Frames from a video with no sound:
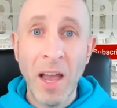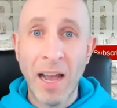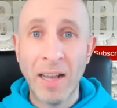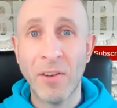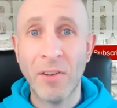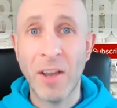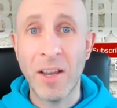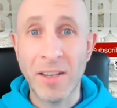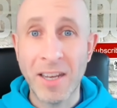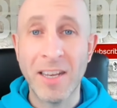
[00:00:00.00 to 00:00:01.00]
As I
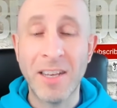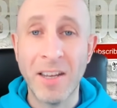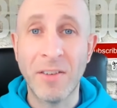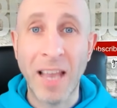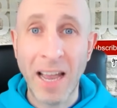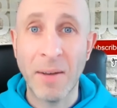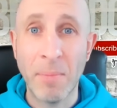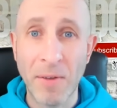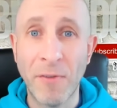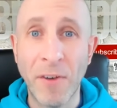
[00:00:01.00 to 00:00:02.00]
say, DTs can
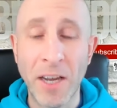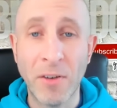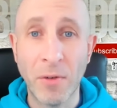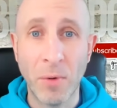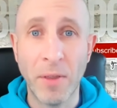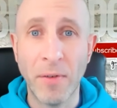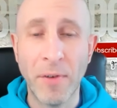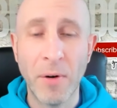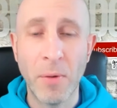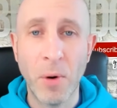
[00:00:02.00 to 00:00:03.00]
be fatal in the
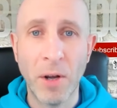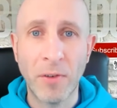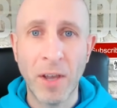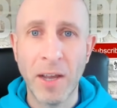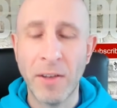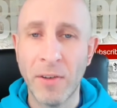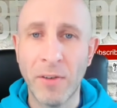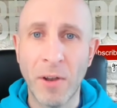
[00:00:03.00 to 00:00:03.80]
very worst cases.